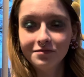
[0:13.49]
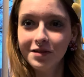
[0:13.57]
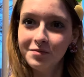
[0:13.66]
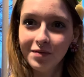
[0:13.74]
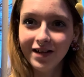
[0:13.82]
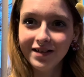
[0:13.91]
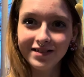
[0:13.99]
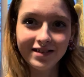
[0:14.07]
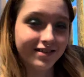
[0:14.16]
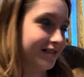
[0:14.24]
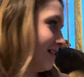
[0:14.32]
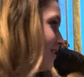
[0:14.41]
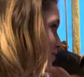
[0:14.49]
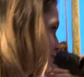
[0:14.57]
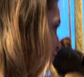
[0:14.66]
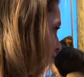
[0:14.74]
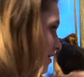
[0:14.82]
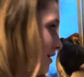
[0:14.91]
unboxing, and it's
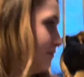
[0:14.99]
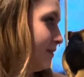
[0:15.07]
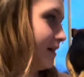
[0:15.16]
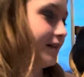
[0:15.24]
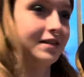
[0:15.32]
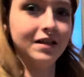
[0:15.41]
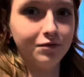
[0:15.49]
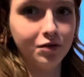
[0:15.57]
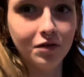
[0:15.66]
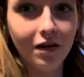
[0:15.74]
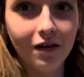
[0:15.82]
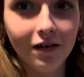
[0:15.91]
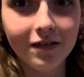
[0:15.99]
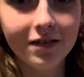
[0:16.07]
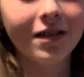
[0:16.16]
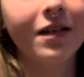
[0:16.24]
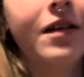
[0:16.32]
cool because I have two dogs.